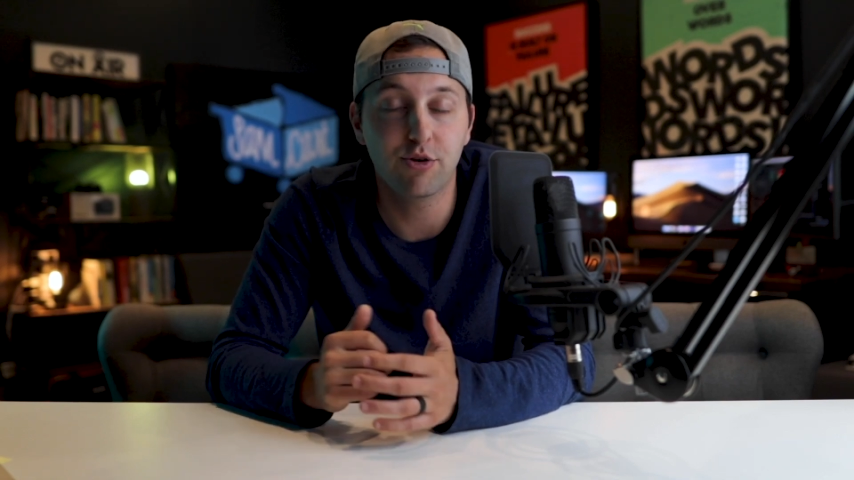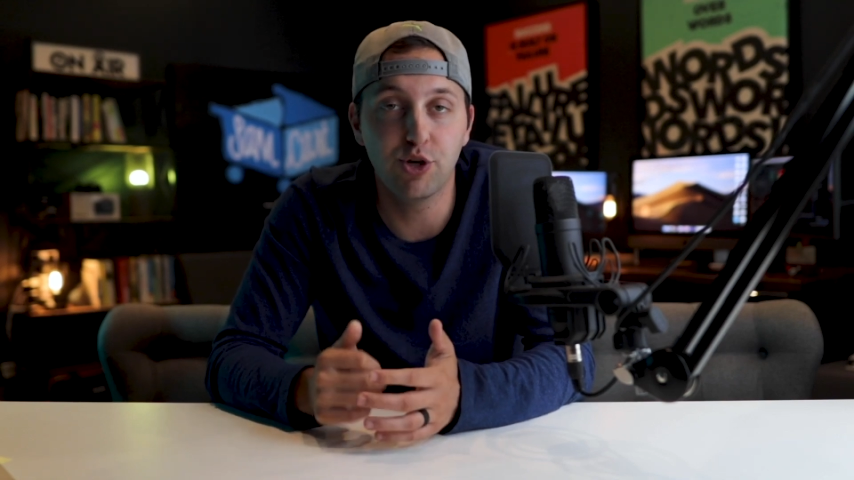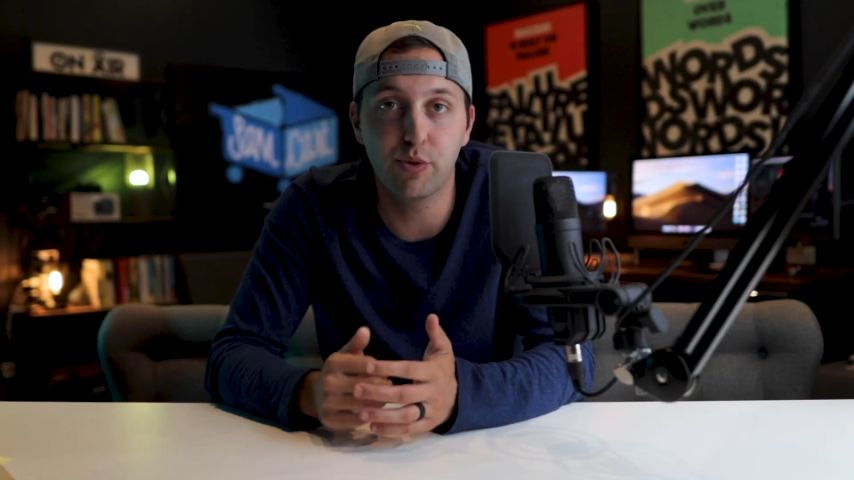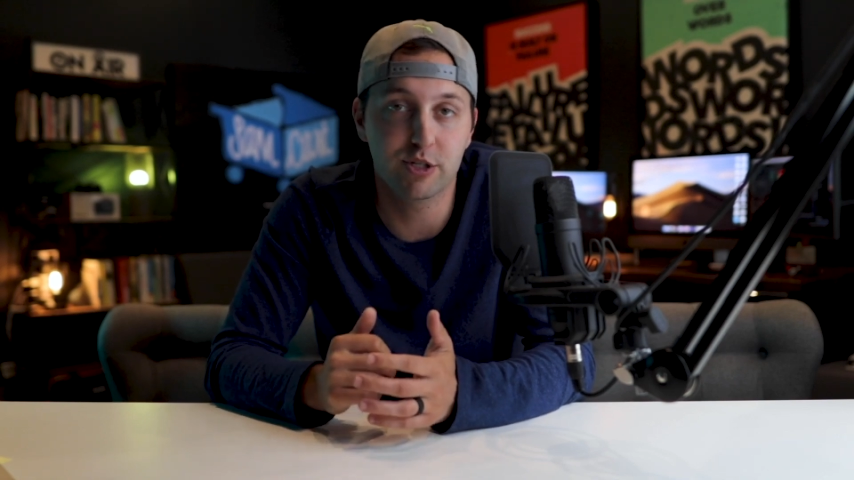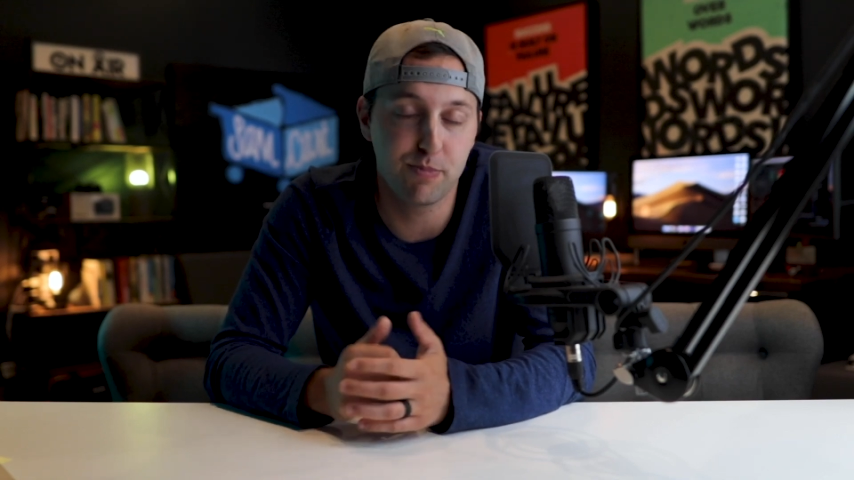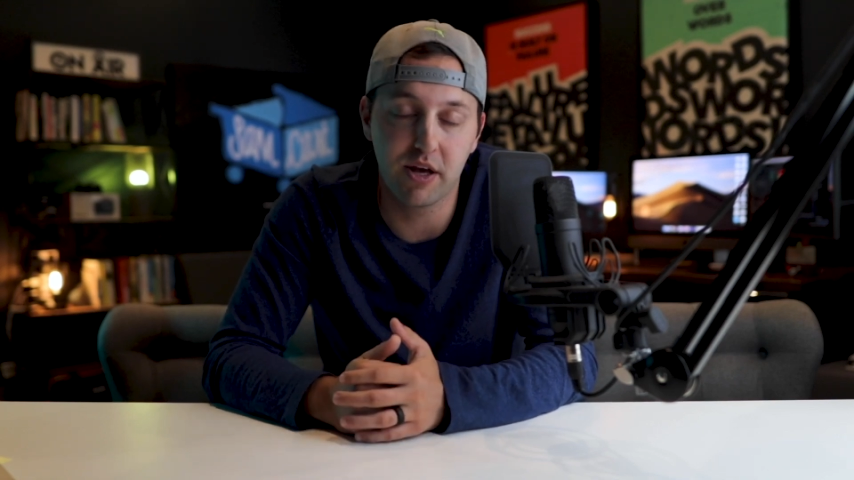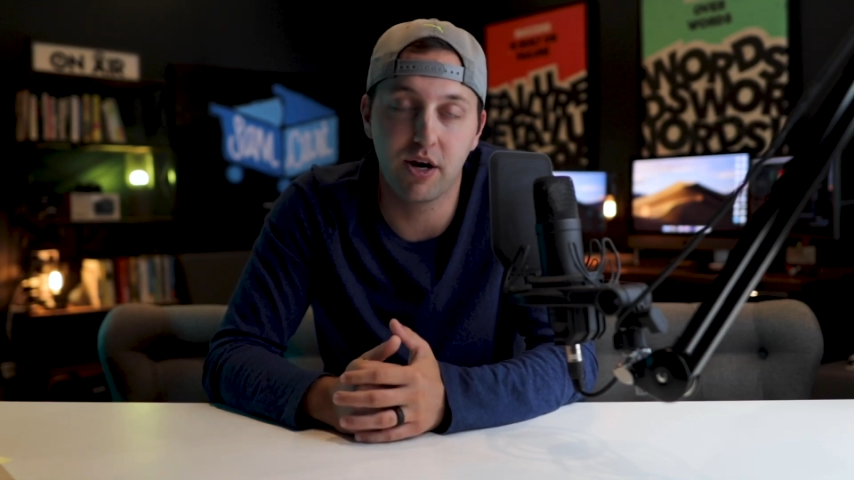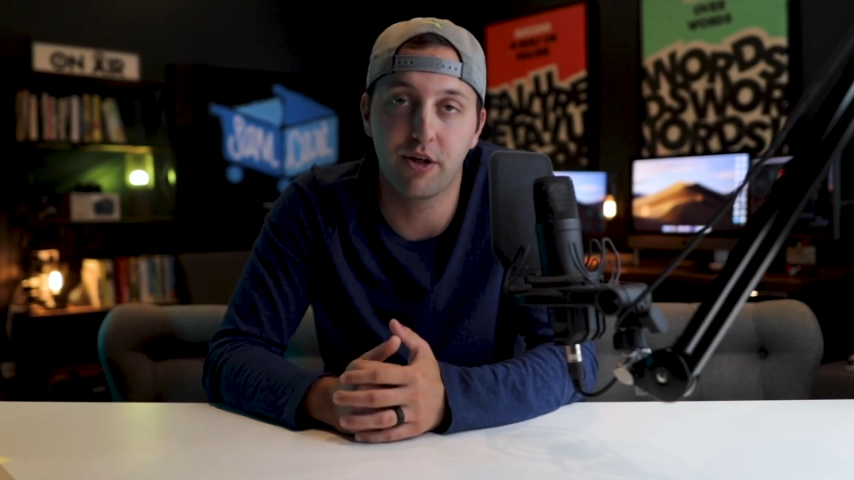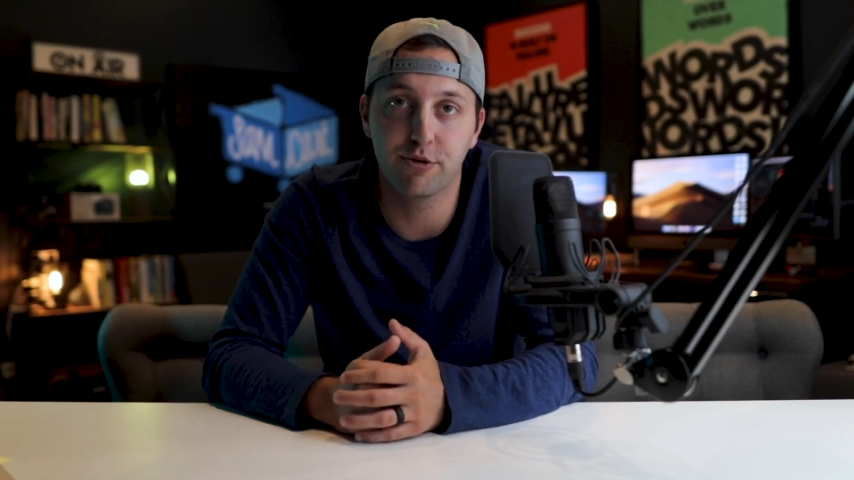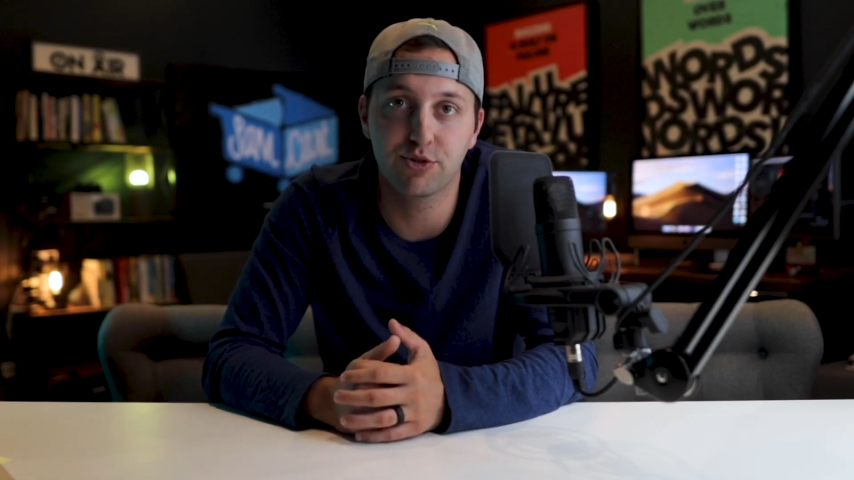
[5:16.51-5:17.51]
can you expect
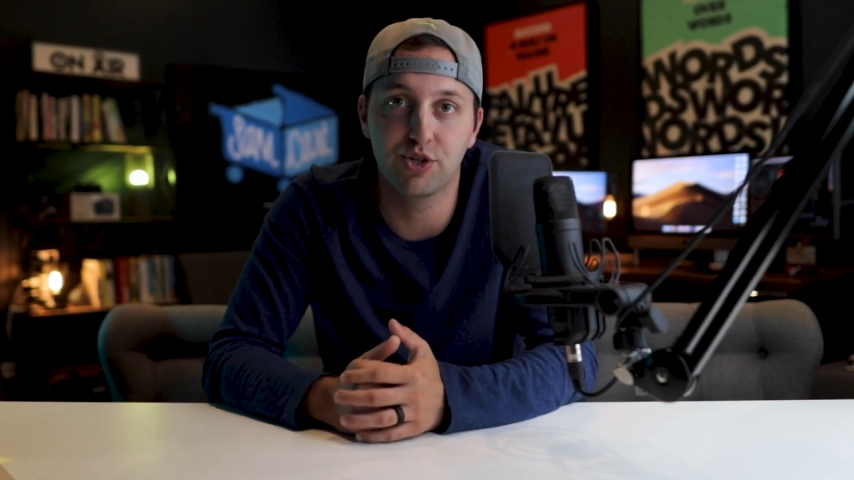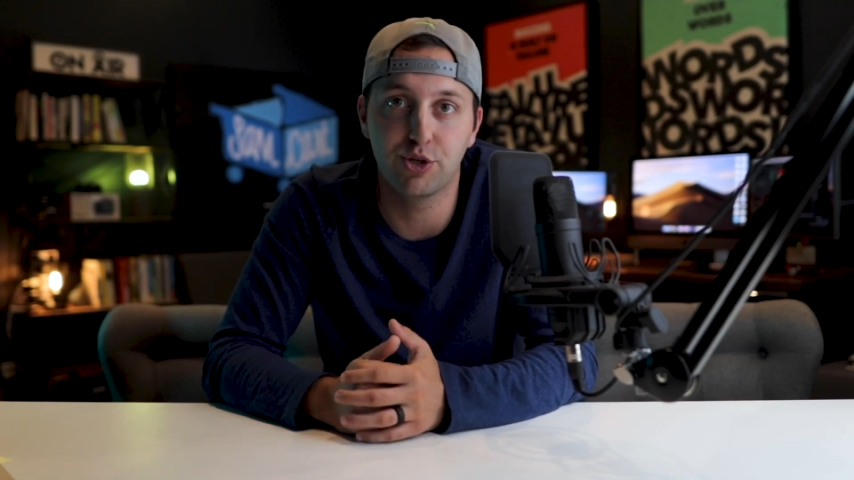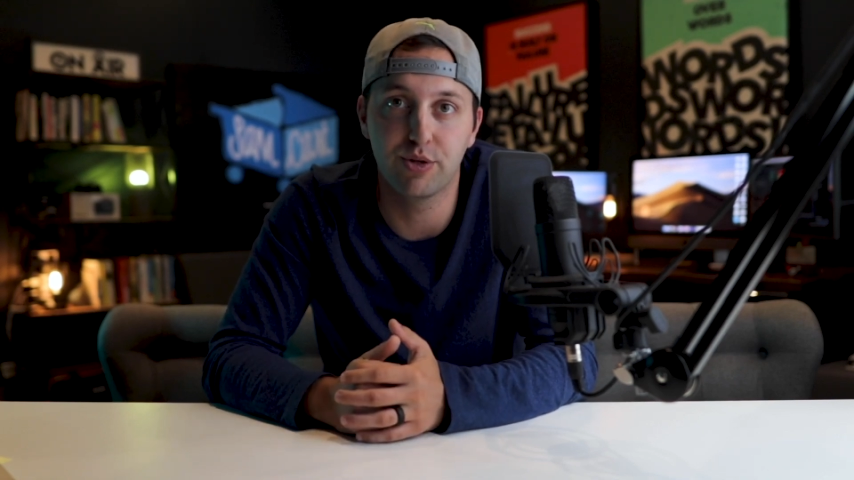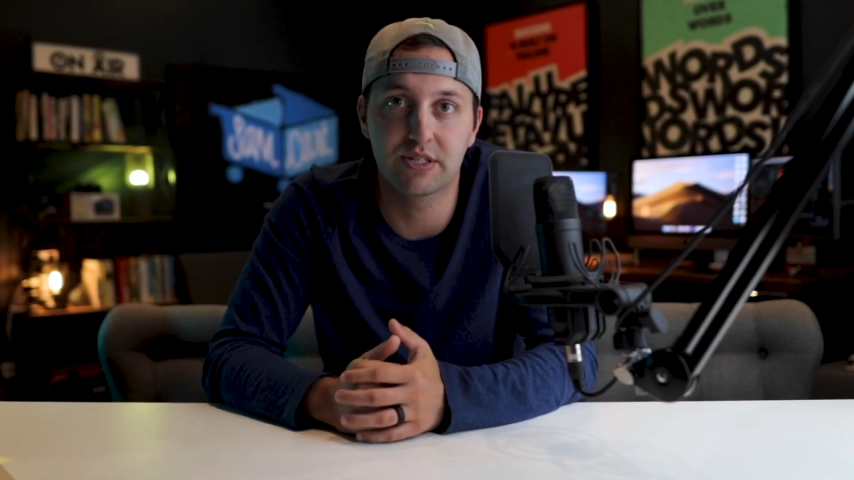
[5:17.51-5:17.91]
others to do the